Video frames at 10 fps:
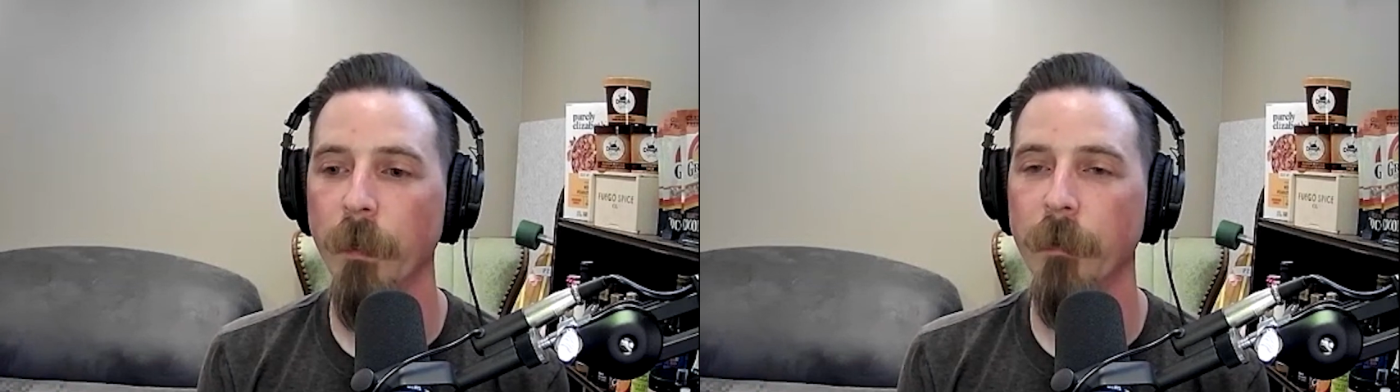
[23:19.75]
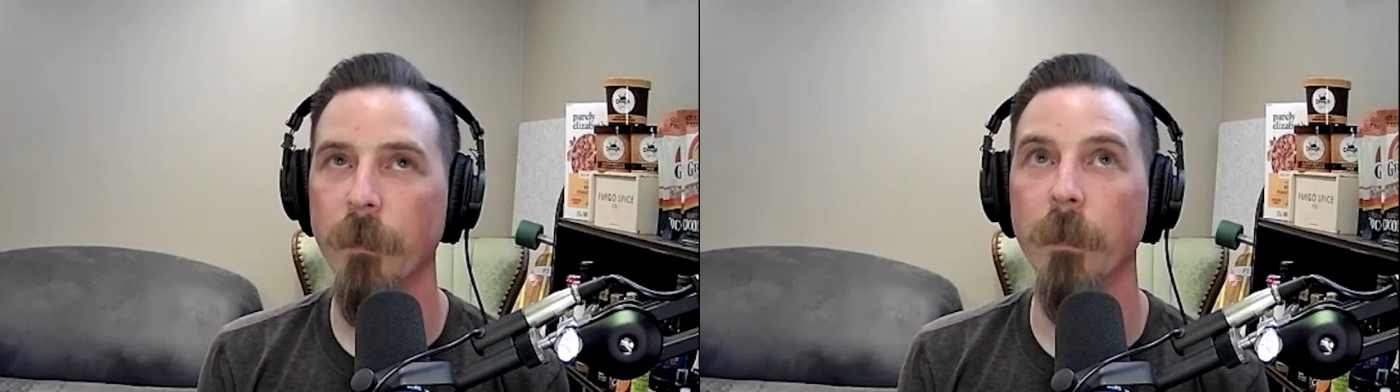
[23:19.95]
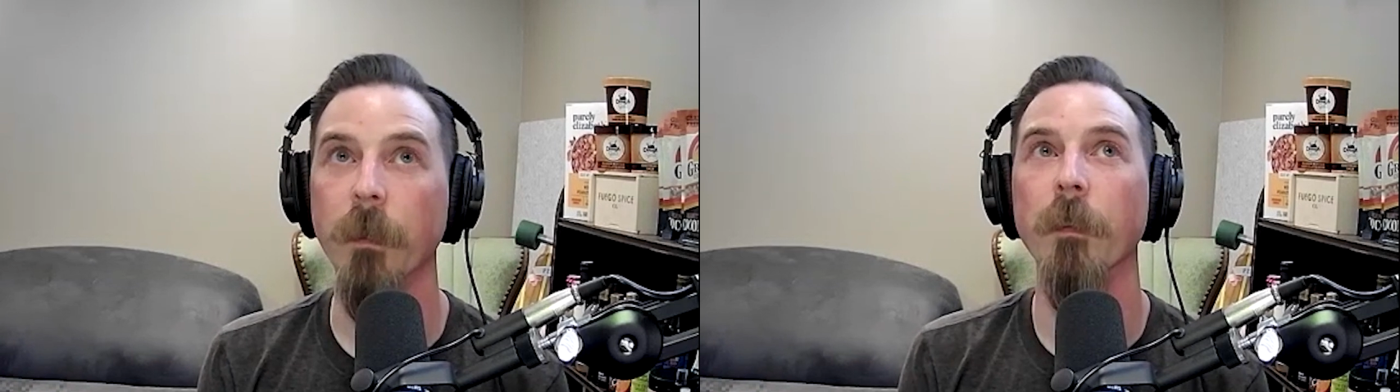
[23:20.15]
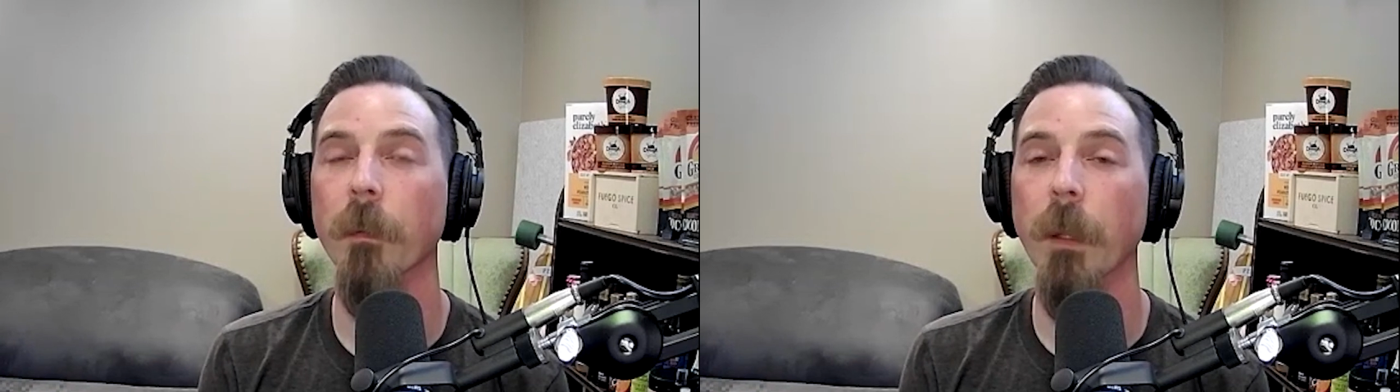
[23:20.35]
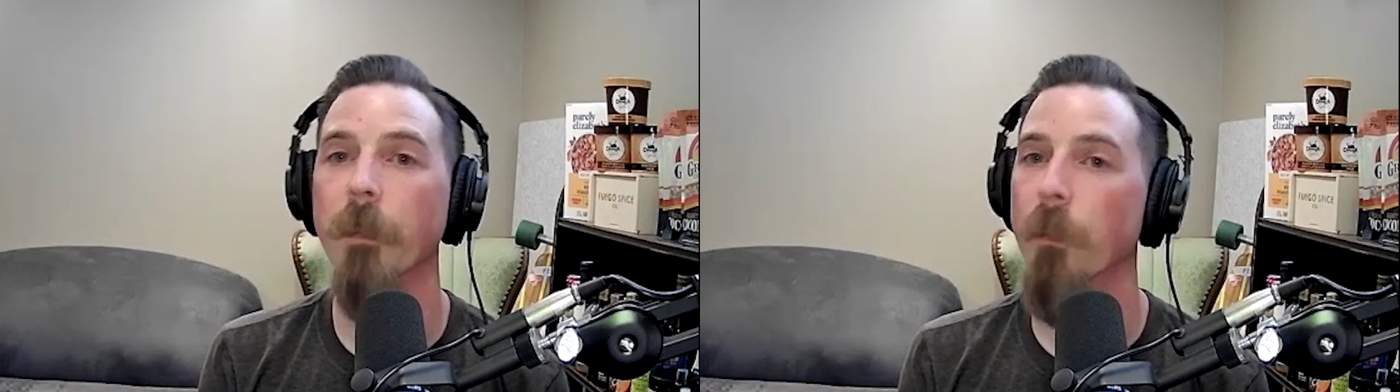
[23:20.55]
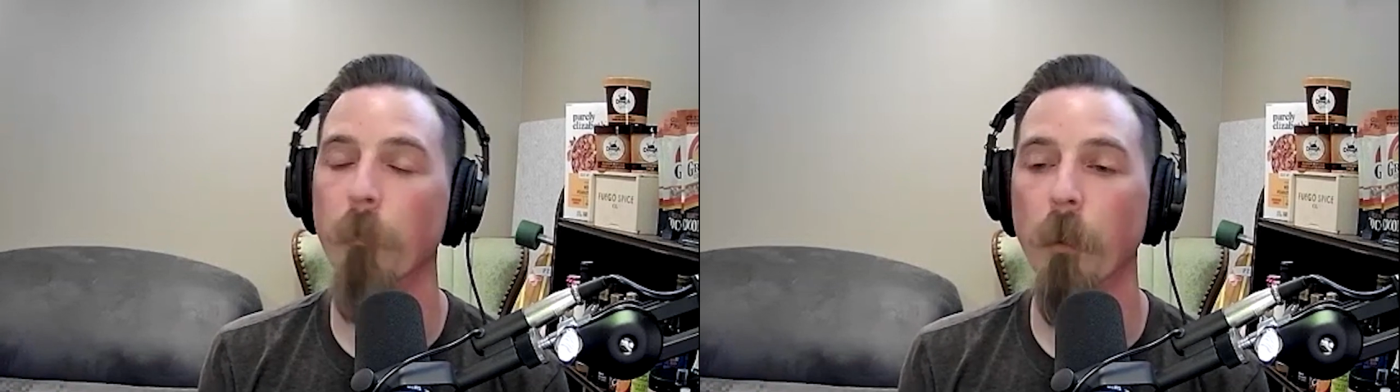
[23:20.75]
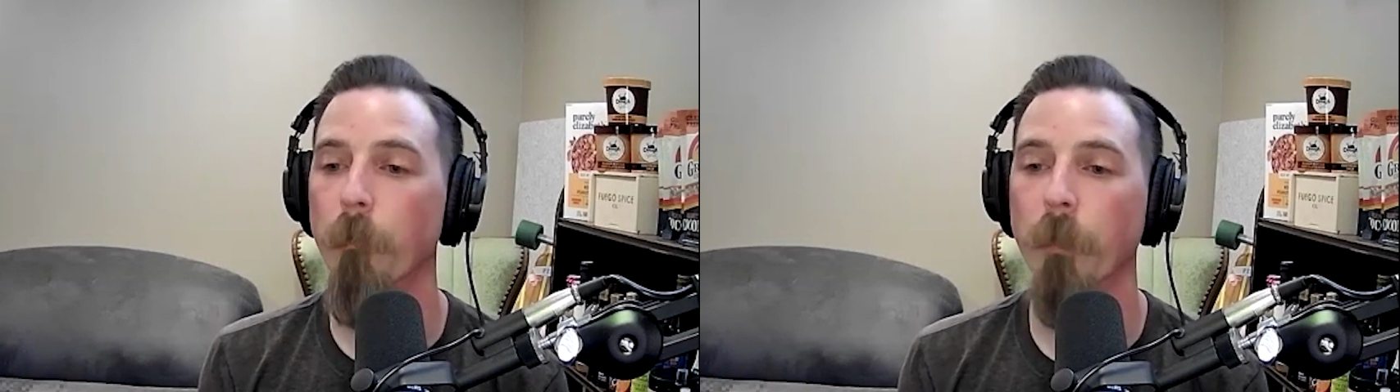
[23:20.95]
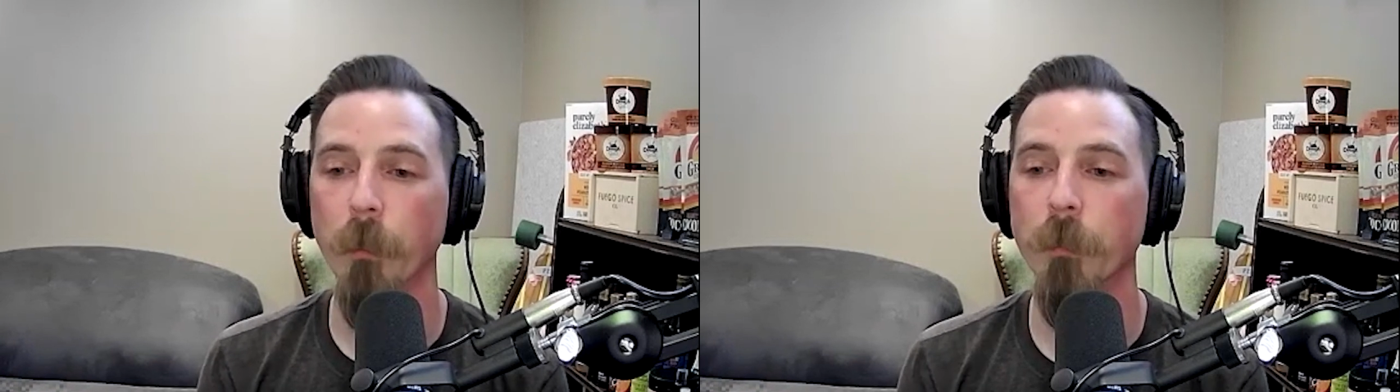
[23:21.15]
It's the less is more
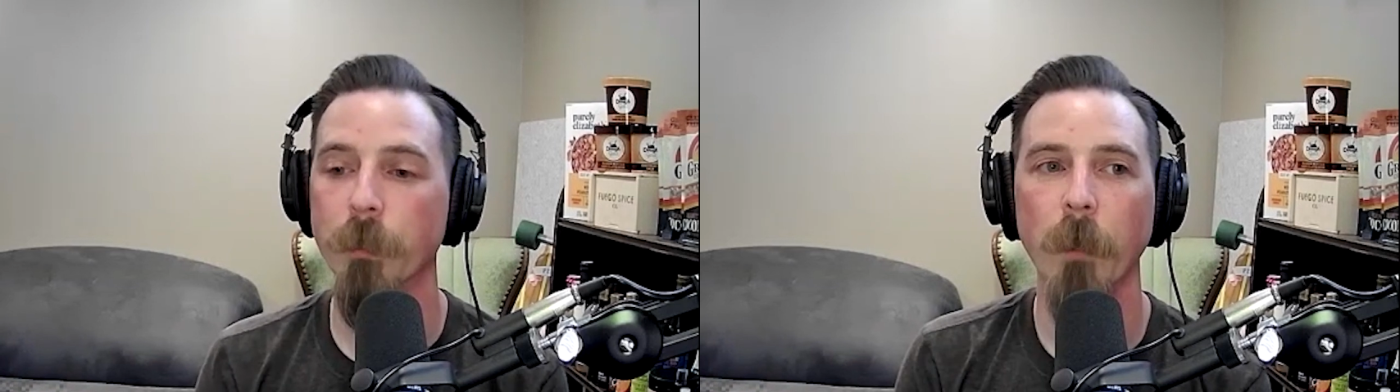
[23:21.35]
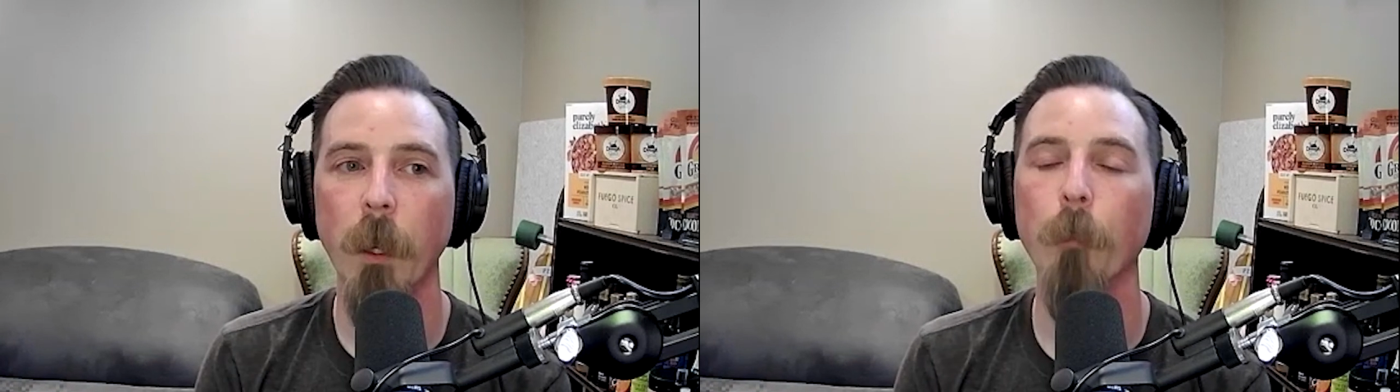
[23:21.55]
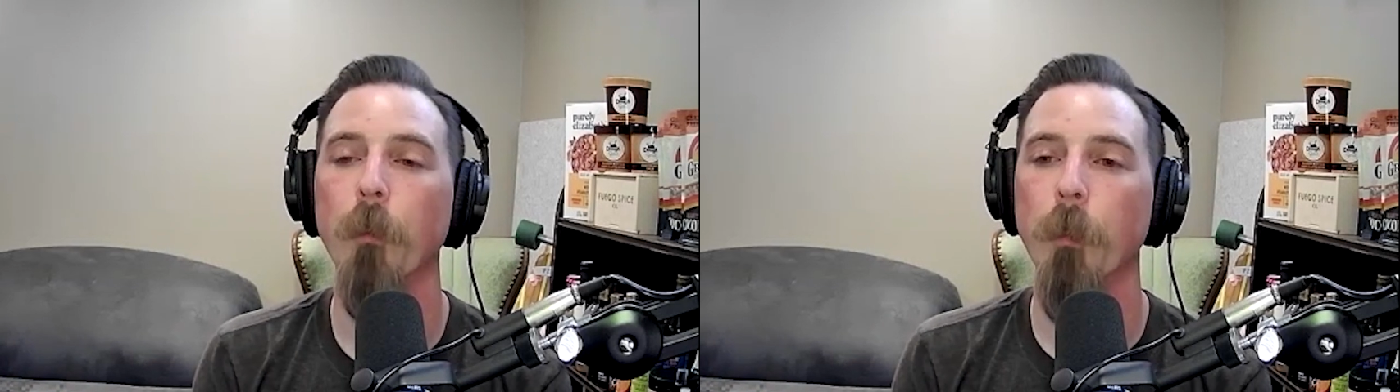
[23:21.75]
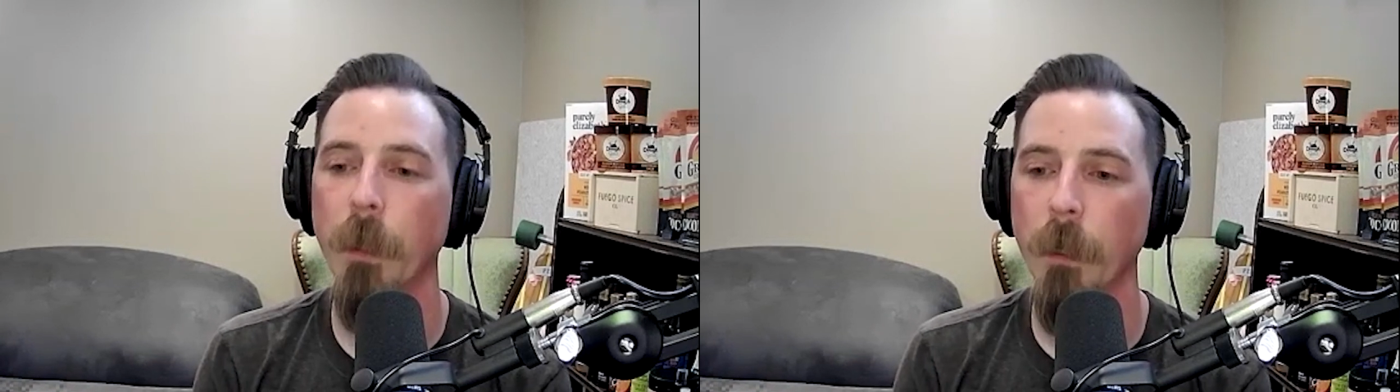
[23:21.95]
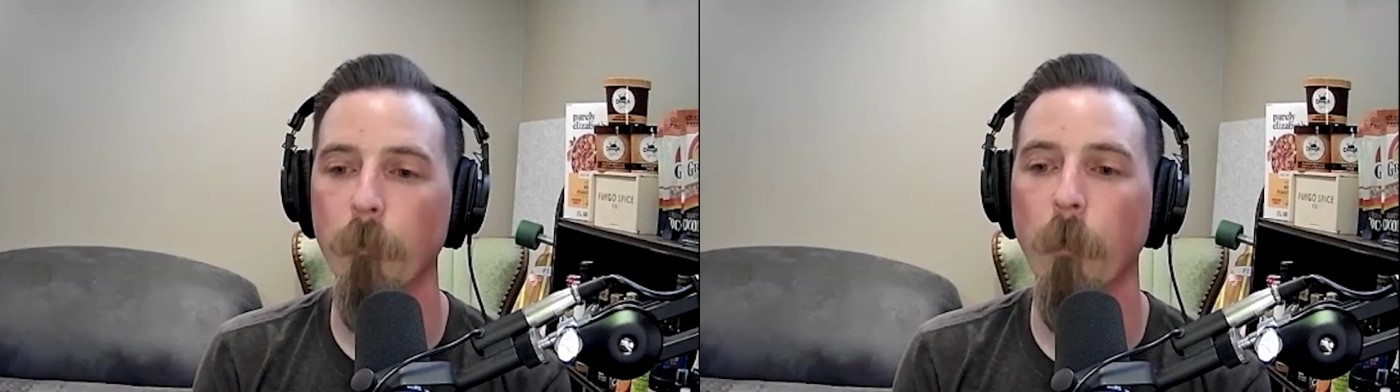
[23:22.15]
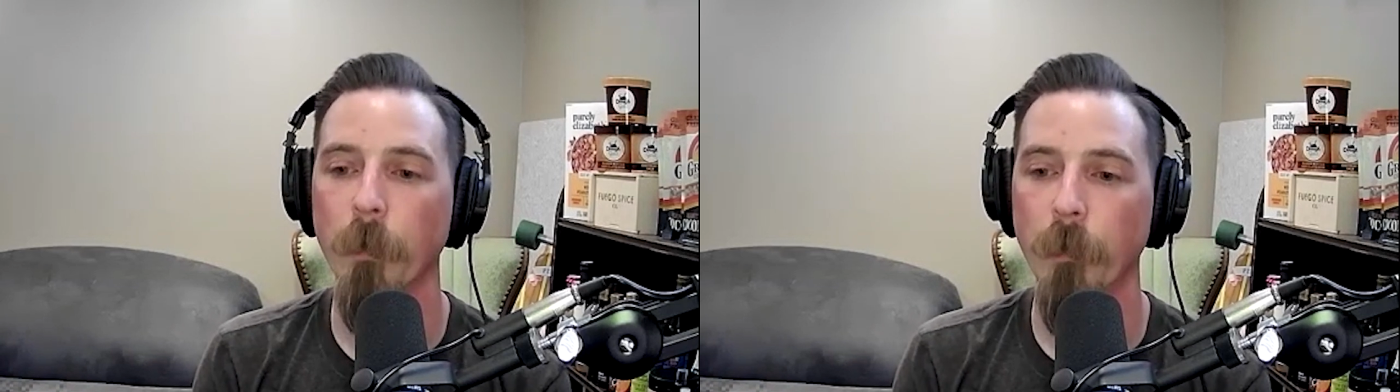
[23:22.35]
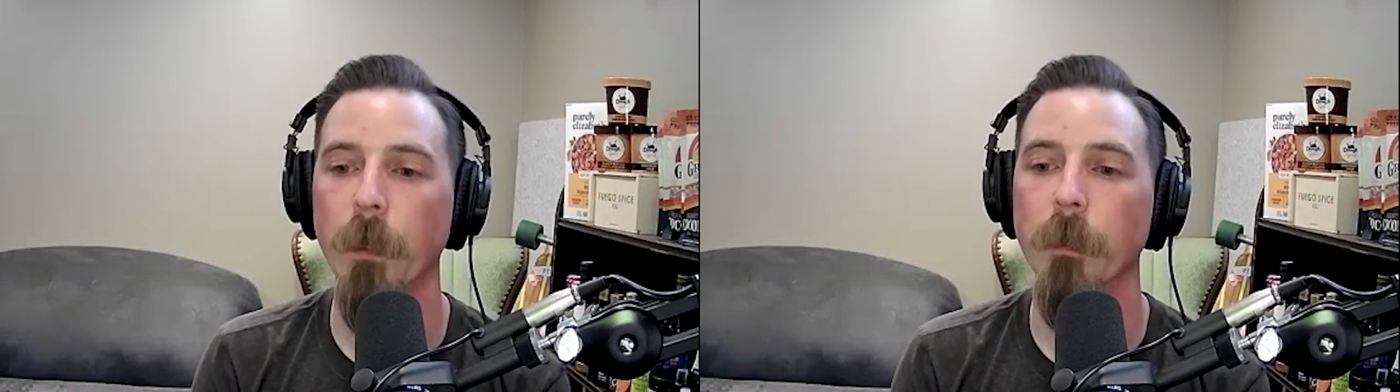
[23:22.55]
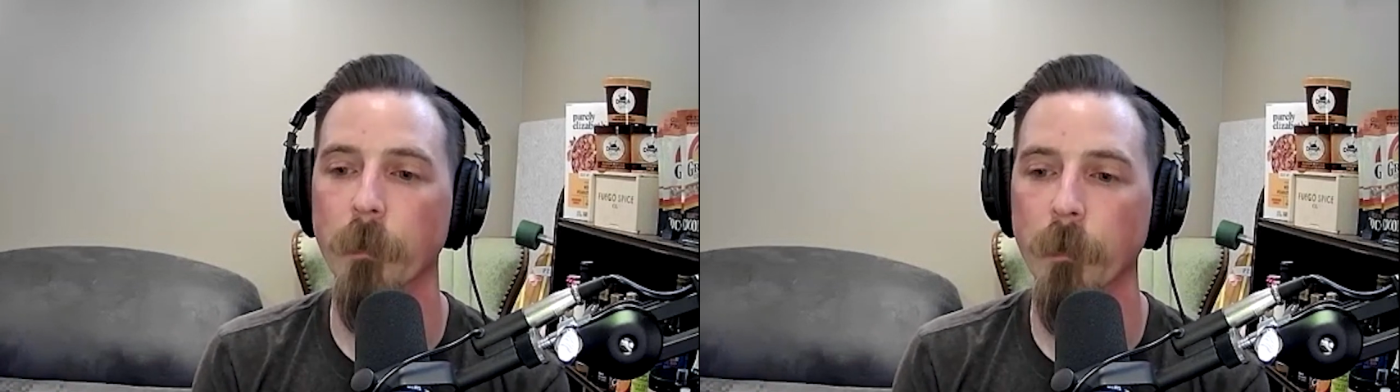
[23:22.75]
approach helps with getting more
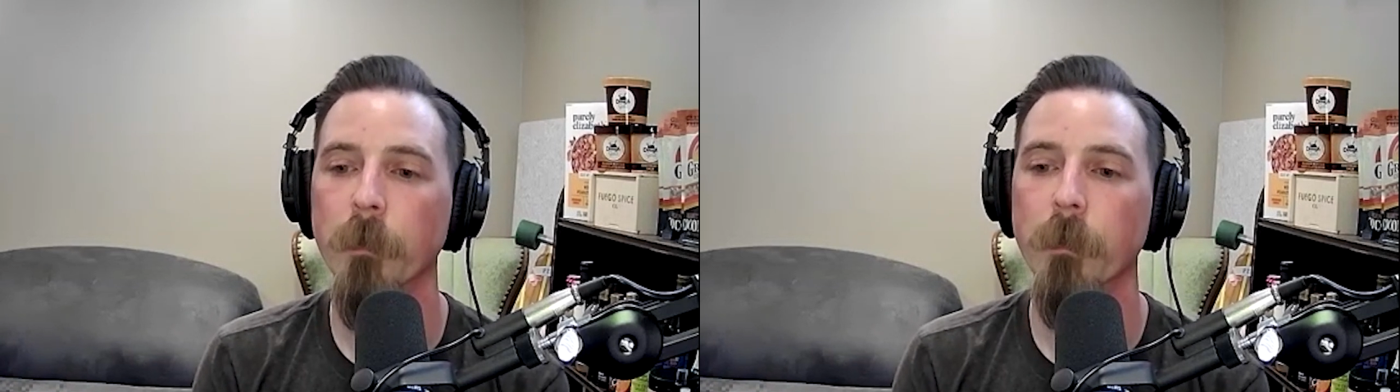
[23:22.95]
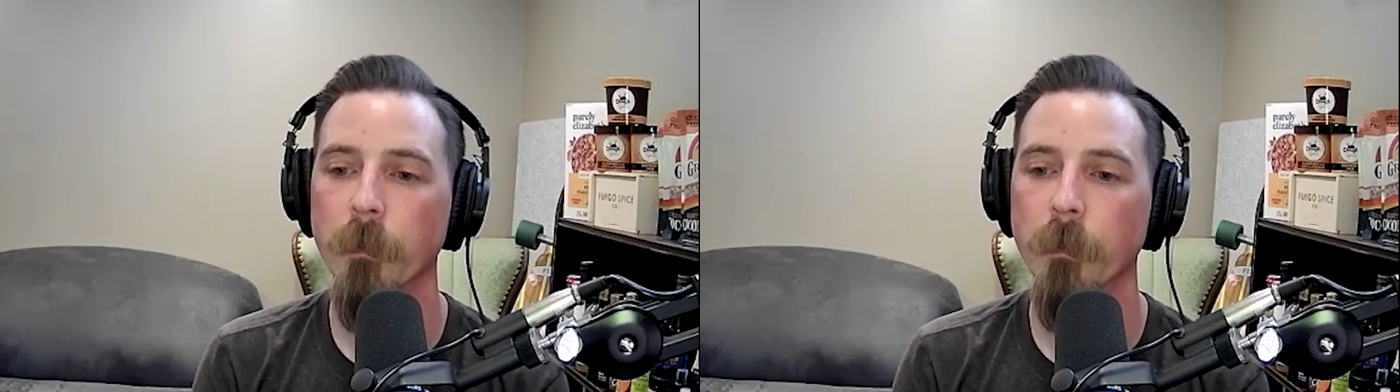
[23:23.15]
sales.